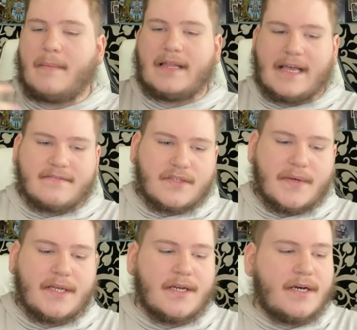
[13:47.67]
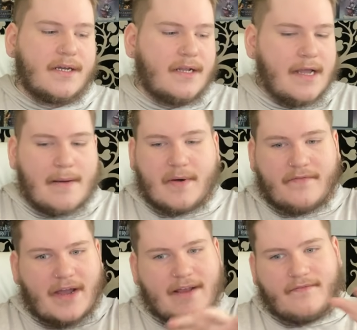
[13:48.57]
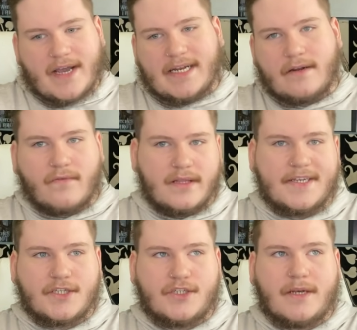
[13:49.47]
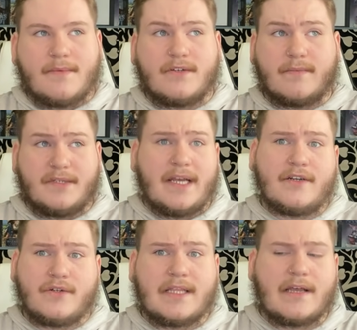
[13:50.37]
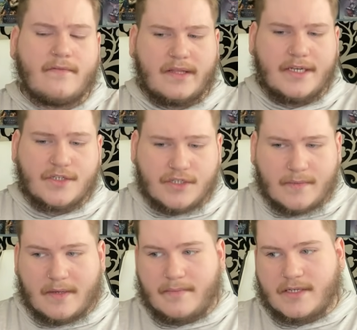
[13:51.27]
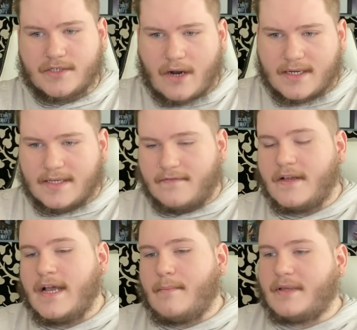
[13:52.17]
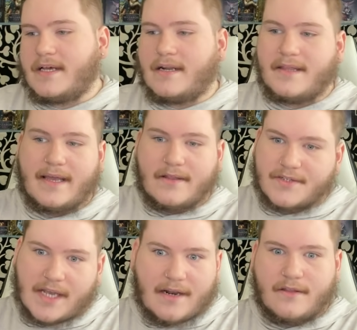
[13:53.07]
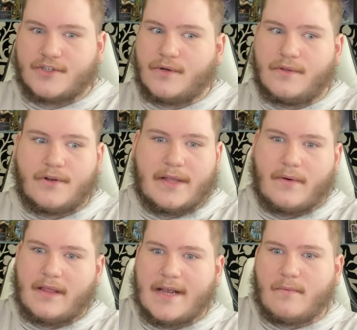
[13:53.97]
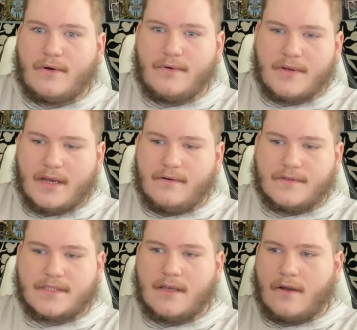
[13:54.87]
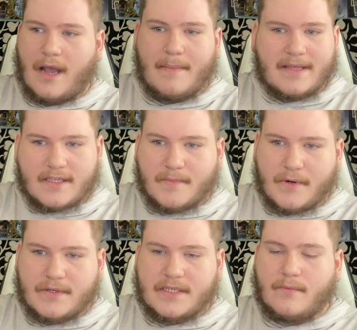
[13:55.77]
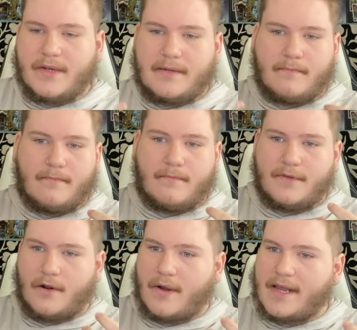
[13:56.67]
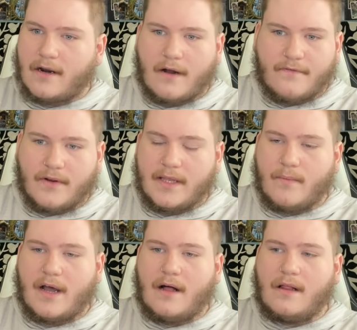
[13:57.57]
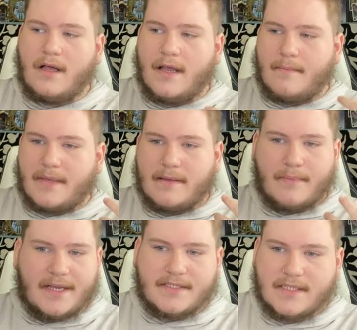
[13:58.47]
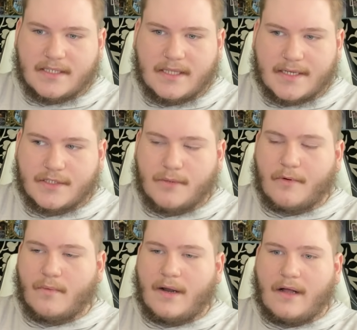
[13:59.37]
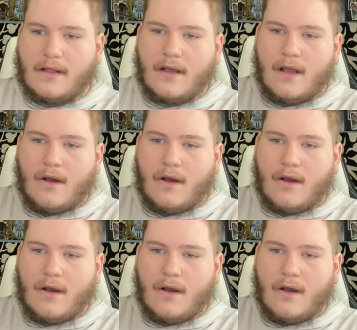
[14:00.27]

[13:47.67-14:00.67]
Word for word: My life's doing good. But if I invite in a relationship, there's a potential that that relationship can be destructive. But then on the other side of their shoulder, they were like, well, who knows? I met this person. We, you know, hit it off really well. Me and Pisces clicked super well.